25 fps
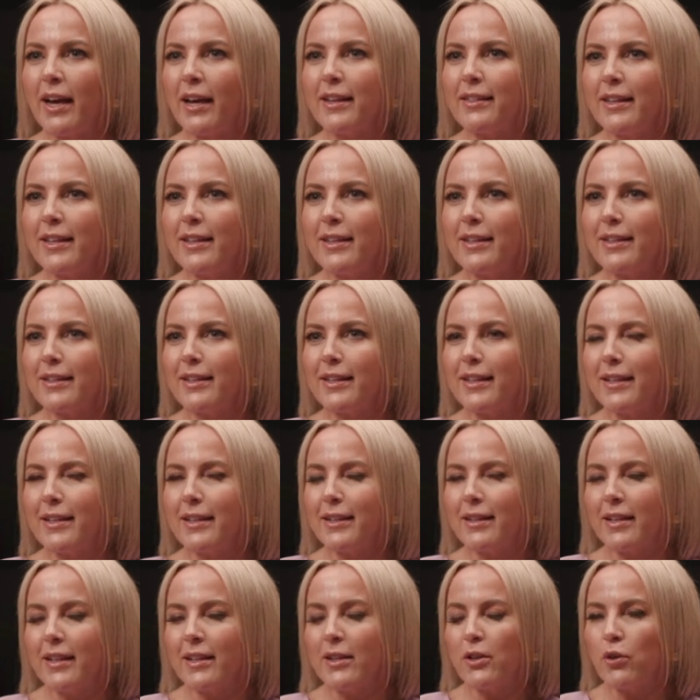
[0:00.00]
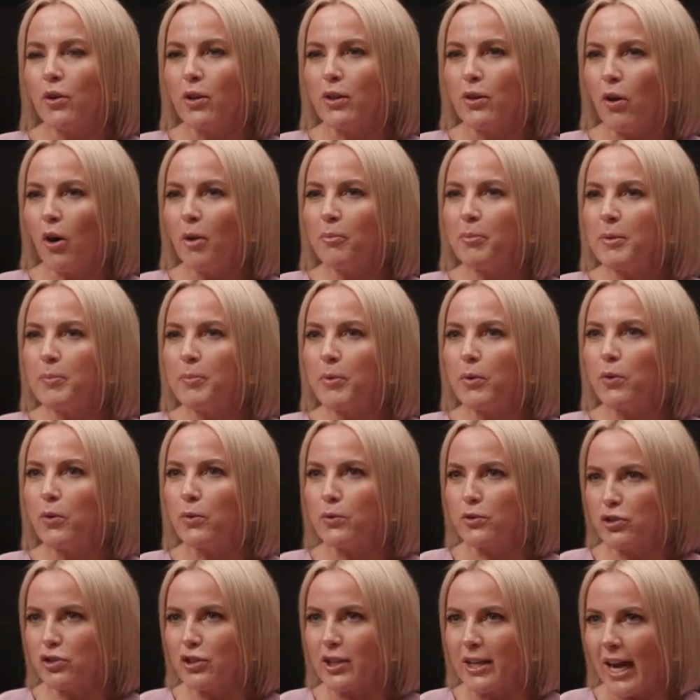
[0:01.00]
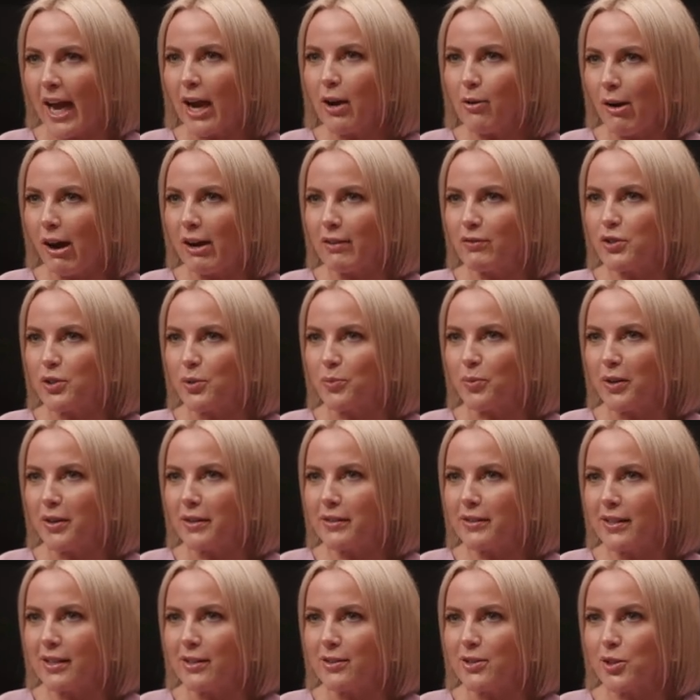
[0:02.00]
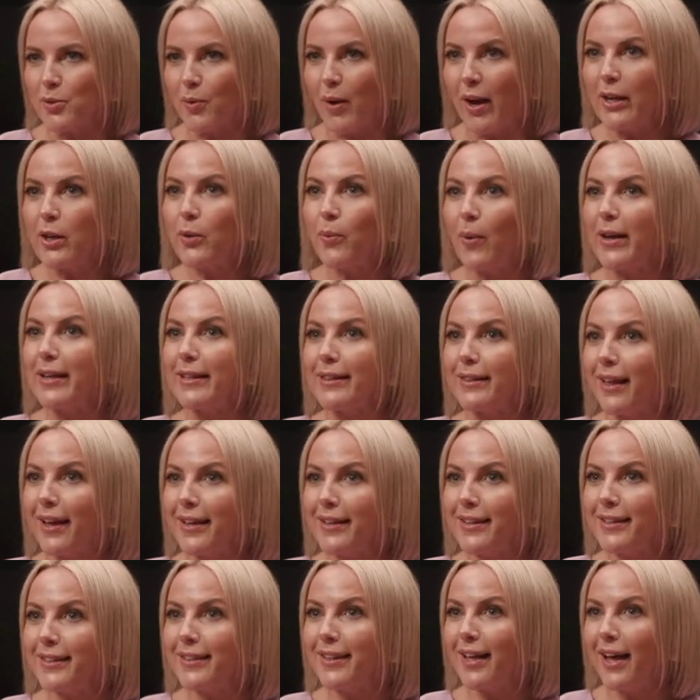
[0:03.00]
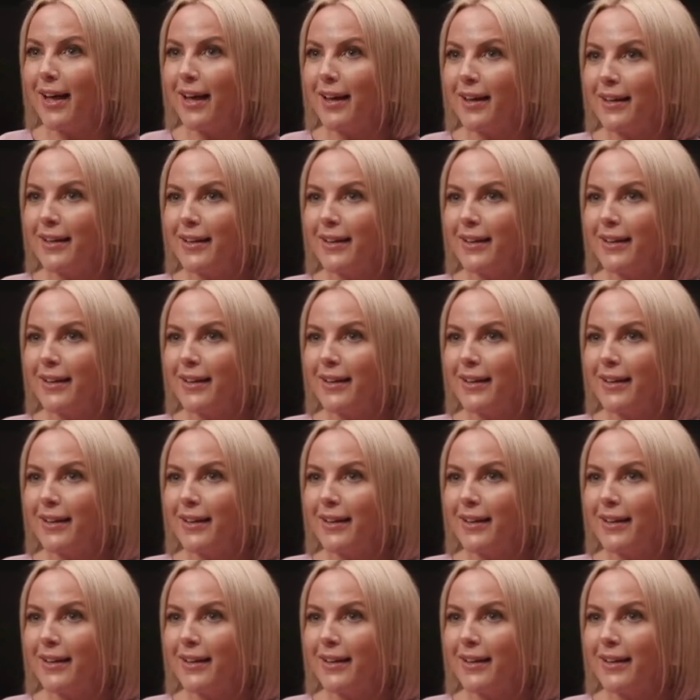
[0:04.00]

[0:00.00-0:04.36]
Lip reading: And I think, a lot of people go straight out after work there. Mm. So I quite like that.